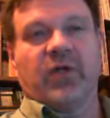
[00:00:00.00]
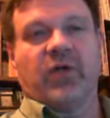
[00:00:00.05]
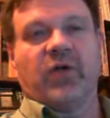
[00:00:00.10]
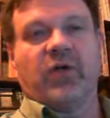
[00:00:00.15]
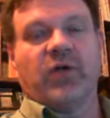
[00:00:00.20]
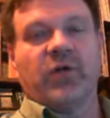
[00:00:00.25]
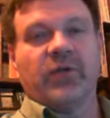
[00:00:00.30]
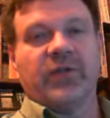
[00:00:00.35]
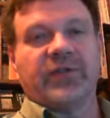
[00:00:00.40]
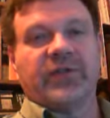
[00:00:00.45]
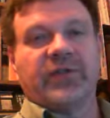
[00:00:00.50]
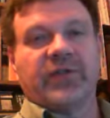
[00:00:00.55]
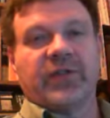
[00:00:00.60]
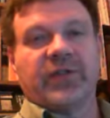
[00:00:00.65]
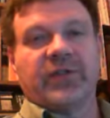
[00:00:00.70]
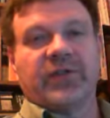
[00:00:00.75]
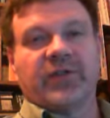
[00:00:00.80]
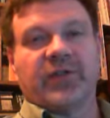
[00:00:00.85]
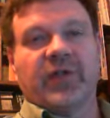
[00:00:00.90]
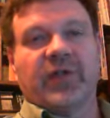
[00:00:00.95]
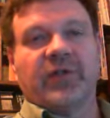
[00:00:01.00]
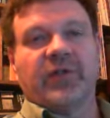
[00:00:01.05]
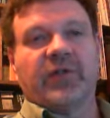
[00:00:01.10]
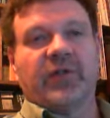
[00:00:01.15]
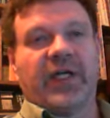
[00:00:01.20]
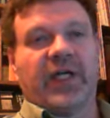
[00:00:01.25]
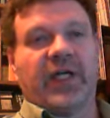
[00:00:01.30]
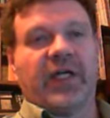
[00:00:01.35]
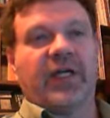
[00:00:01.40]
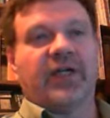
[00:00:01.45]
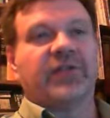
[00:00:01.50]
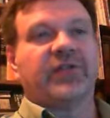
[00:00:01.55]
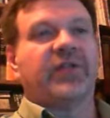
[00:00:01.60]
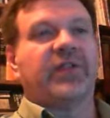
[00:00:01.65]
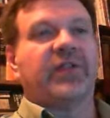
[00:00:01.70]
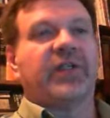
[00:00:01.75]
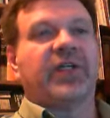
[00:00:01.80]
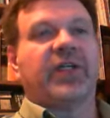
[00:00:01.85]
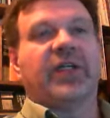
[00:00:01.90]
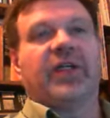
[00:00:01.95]
Who does the consultant ask,
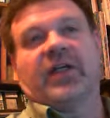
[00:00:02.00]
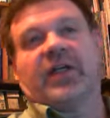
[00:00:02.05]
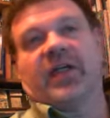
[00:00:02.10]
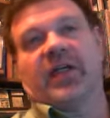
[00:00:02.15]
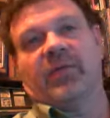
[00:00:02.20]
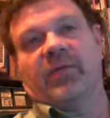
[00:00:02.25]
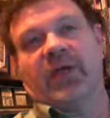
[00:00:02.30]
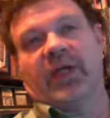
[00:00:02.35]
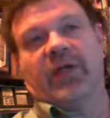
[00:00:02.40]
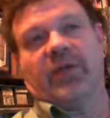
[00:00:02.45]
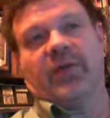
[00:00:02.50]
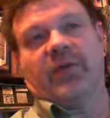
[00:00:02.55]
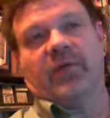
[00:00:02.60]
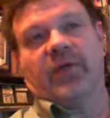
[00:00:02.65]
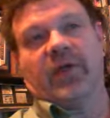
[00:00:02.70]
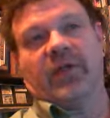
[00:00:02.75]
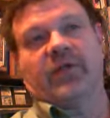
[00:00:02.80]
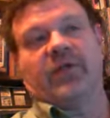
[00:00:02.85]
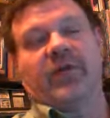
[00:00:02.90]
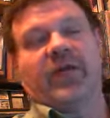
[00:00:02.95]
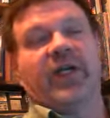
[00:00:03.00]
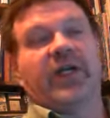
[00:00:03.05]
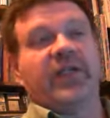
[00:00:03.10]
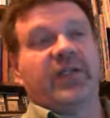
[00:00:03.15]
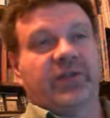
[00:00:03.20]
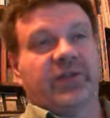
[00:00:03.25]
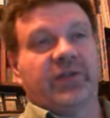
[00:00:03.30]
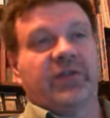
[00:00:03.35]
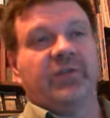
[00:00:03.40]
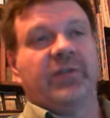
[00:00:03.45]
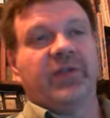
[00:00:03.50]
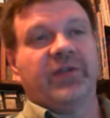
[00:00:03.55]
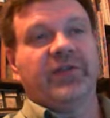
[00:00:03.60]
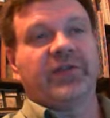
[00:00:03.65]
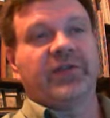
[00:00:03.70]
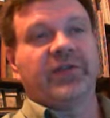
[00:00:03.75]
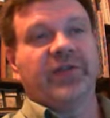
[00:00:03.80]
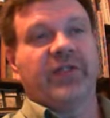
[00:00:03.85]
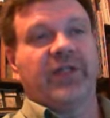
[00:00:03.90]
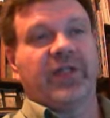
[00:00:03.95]
am I on the right track? It should be the
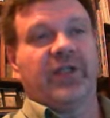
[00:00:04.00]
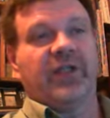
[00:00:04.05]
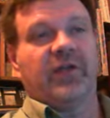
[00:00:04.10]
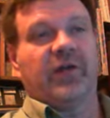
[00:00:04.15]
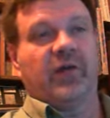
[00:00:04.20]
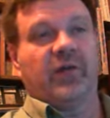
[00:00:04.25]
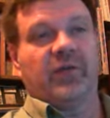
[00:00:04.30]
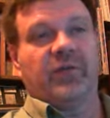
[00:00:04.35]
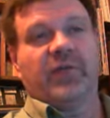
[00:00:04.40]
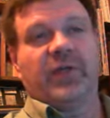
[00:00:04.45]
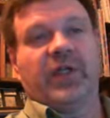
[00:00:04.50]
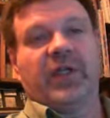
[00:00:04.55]
CEO.